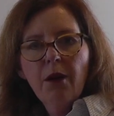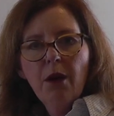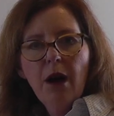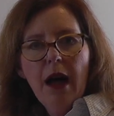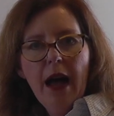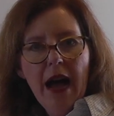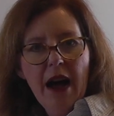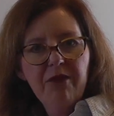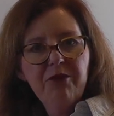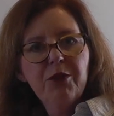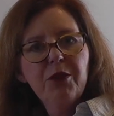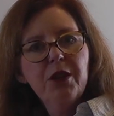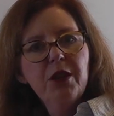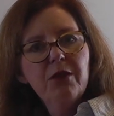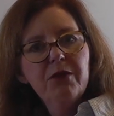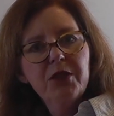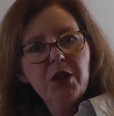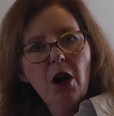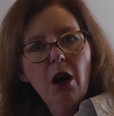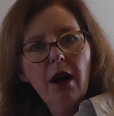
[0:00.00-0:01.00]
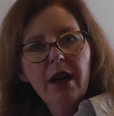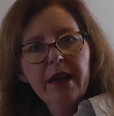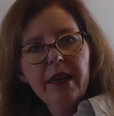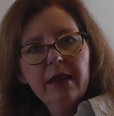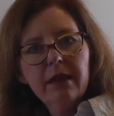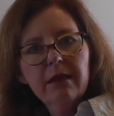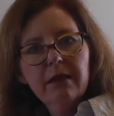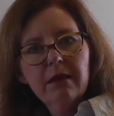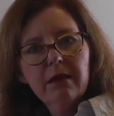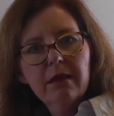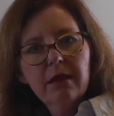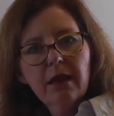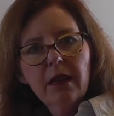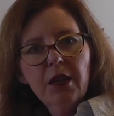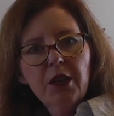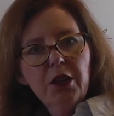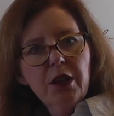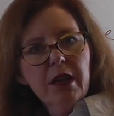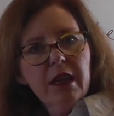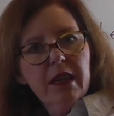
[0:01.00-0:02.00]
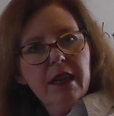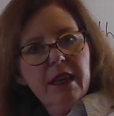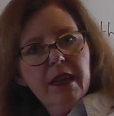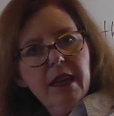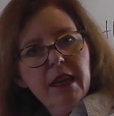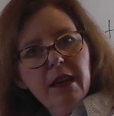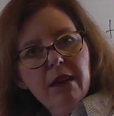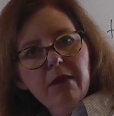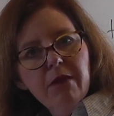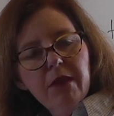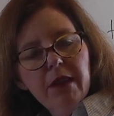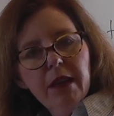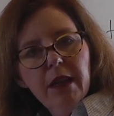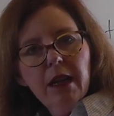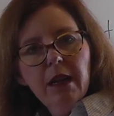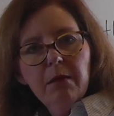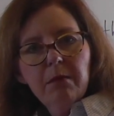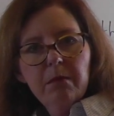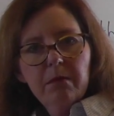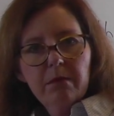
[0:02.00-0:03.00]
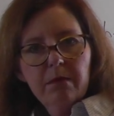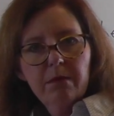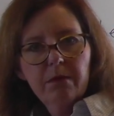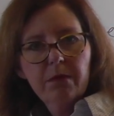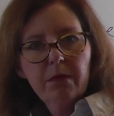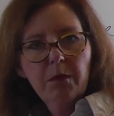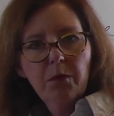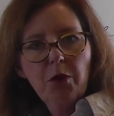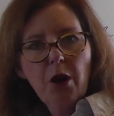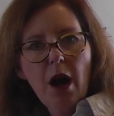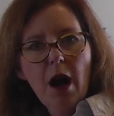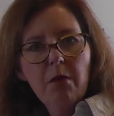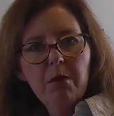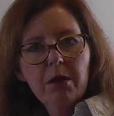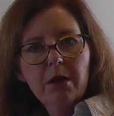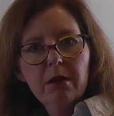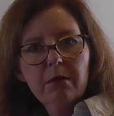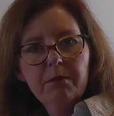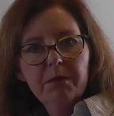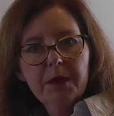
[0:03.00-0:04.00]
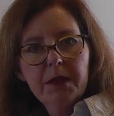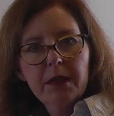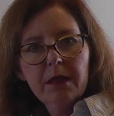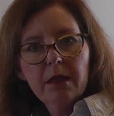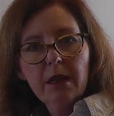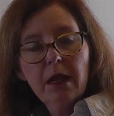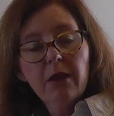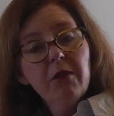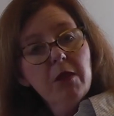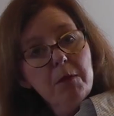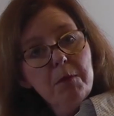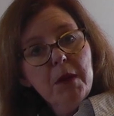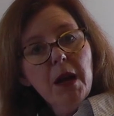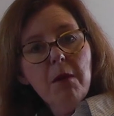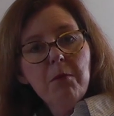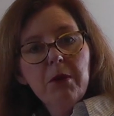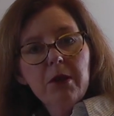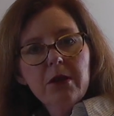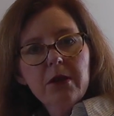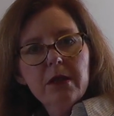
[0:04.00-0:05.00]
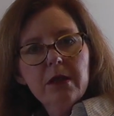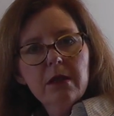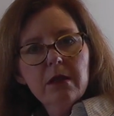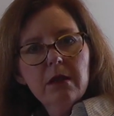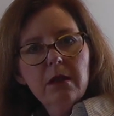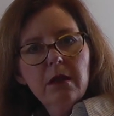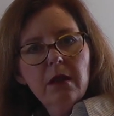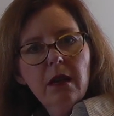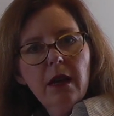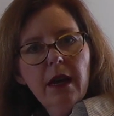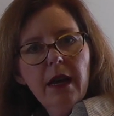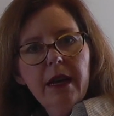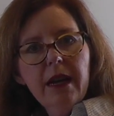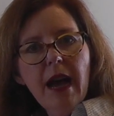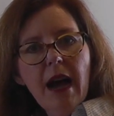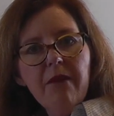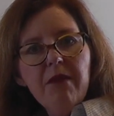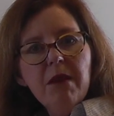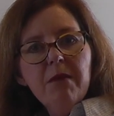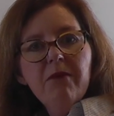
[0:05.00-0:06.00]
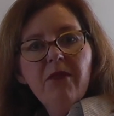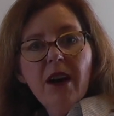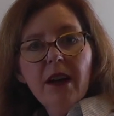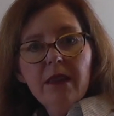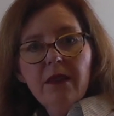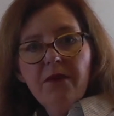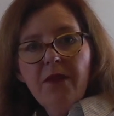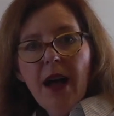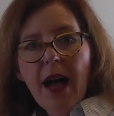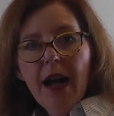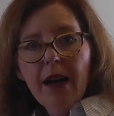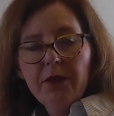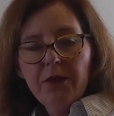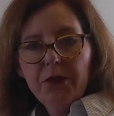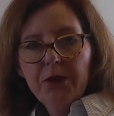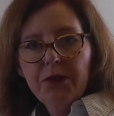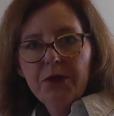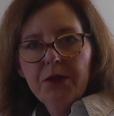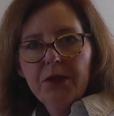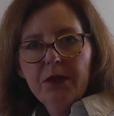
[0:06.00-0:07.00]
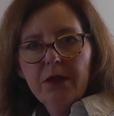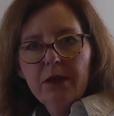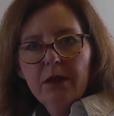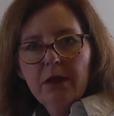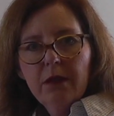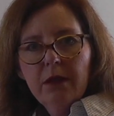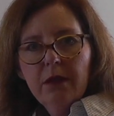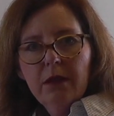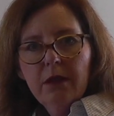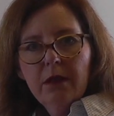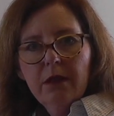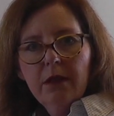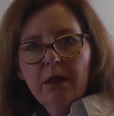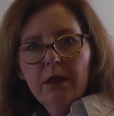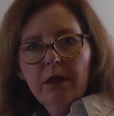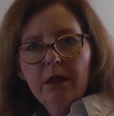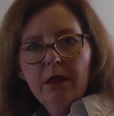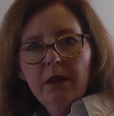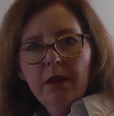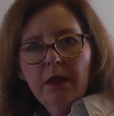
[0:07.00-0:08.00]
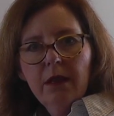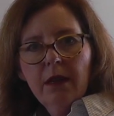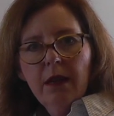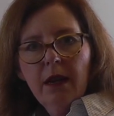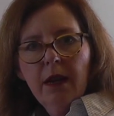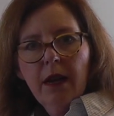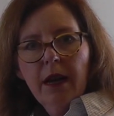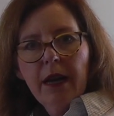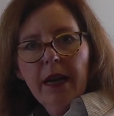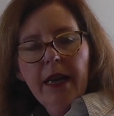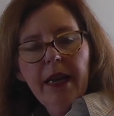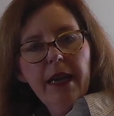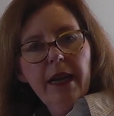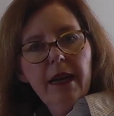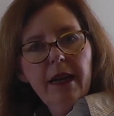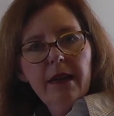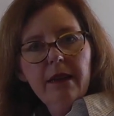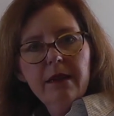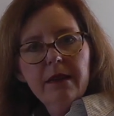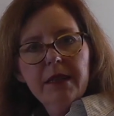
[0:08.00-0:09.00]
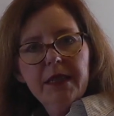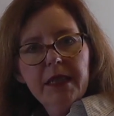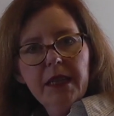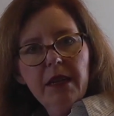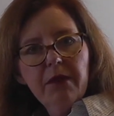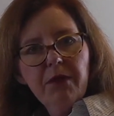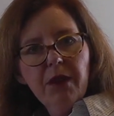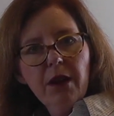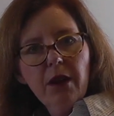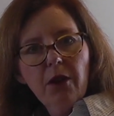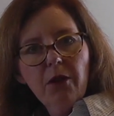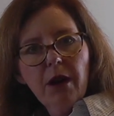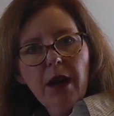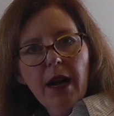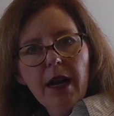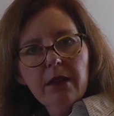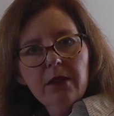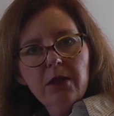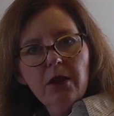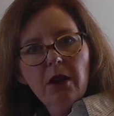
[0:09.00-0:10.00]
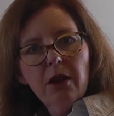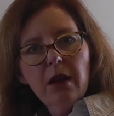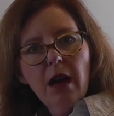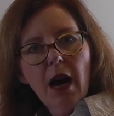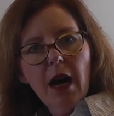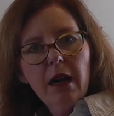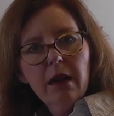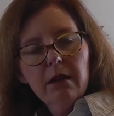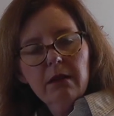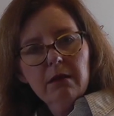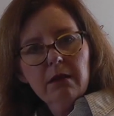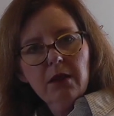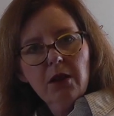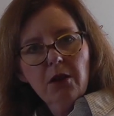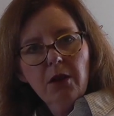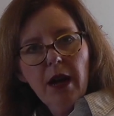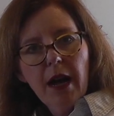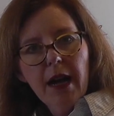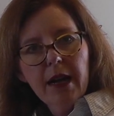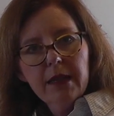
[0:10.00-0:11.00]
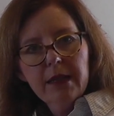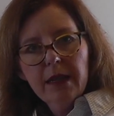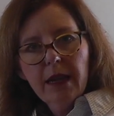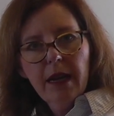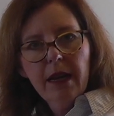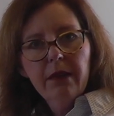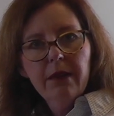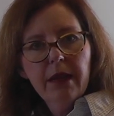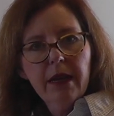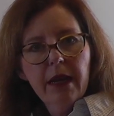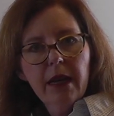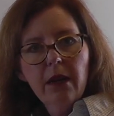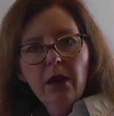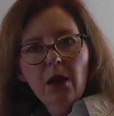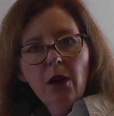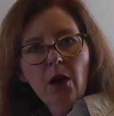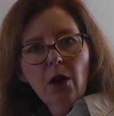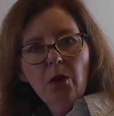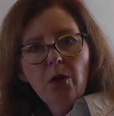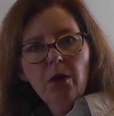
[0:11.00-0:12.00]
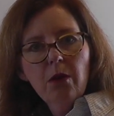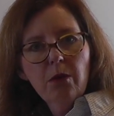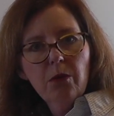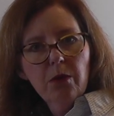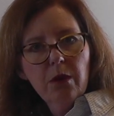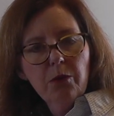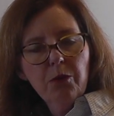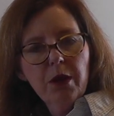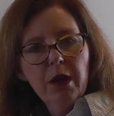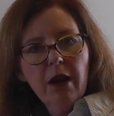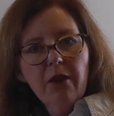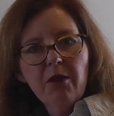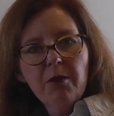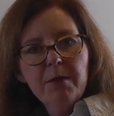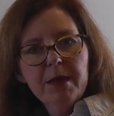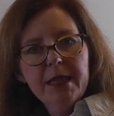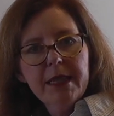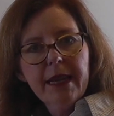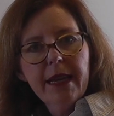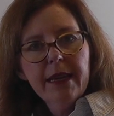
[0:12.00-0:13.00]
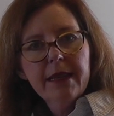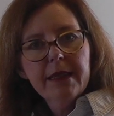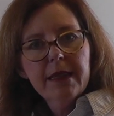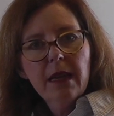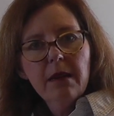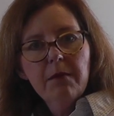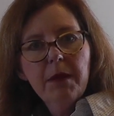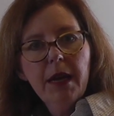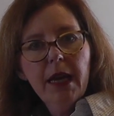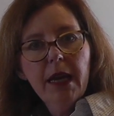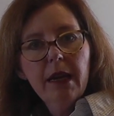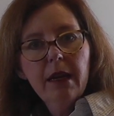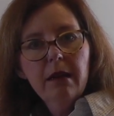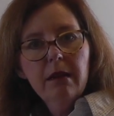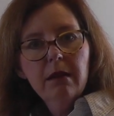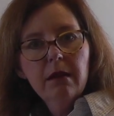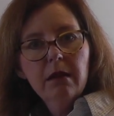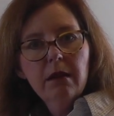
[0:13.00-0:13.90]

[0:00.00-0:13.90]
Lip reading: After you've taught it, give them problems. Give them numbers and have them find the factors and see if they're correct or not correct, and then whatever mistakes they made,